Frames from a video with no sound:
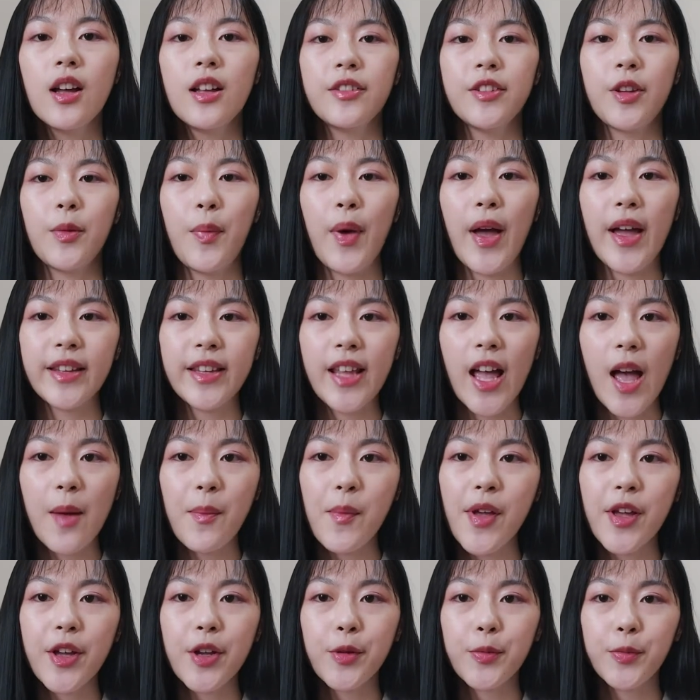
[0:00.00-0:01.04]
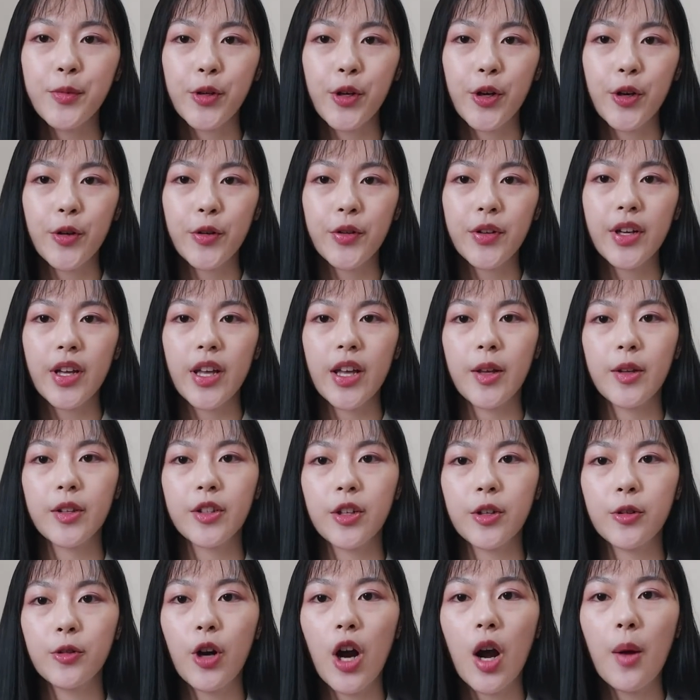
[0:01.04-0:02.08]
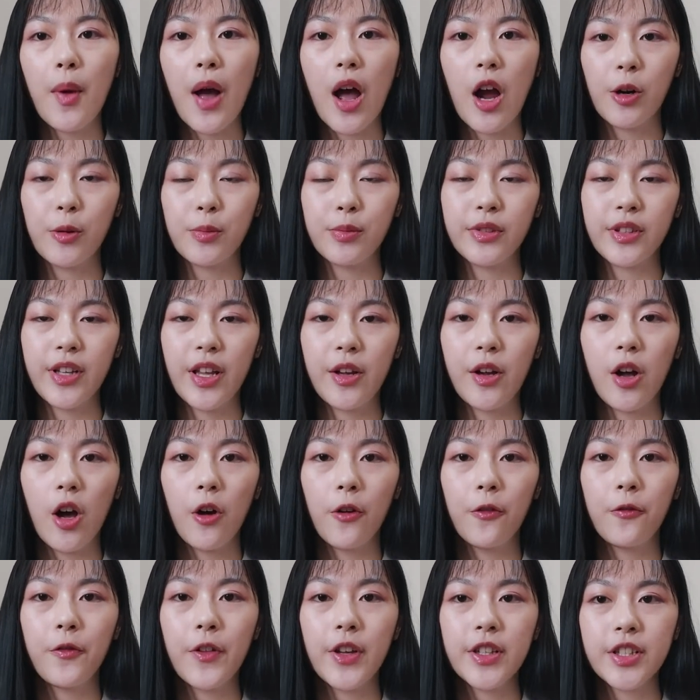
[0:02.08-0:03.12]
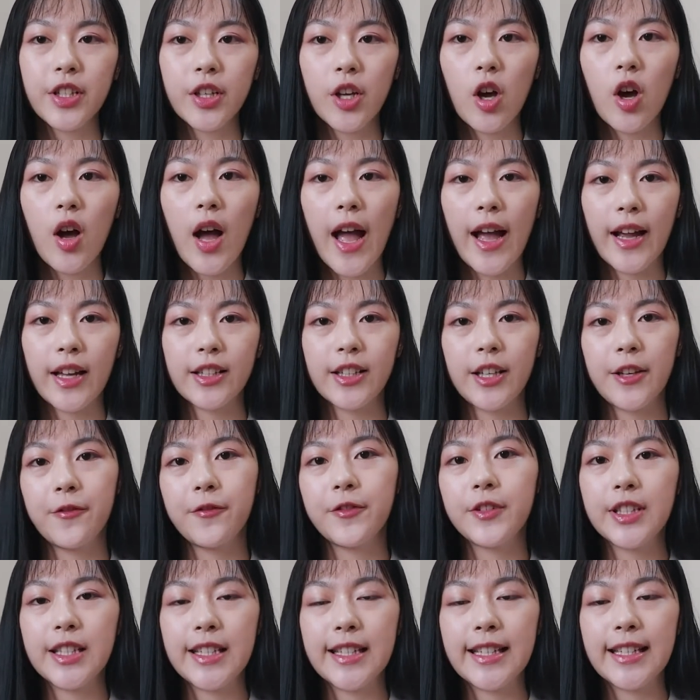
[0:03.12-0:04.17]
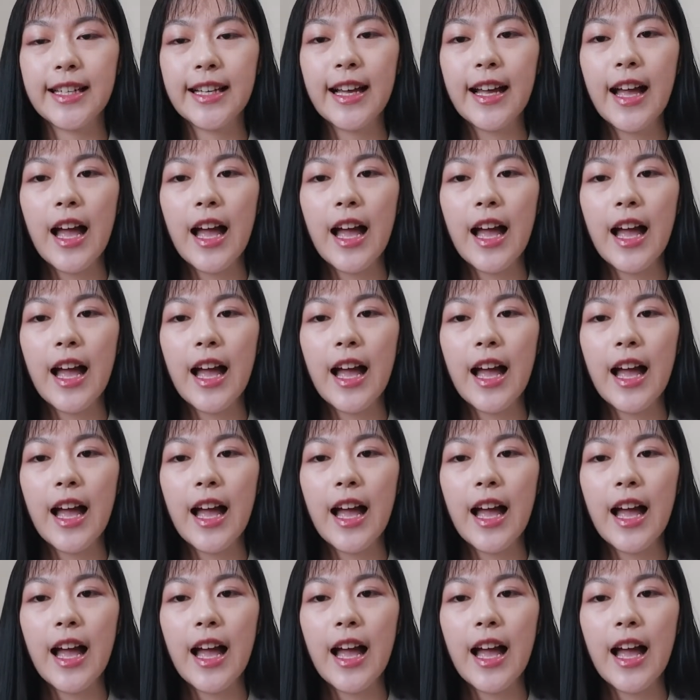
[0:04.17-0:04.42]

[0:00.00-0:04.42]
The pandemic broke interrupt our plan of physical activity.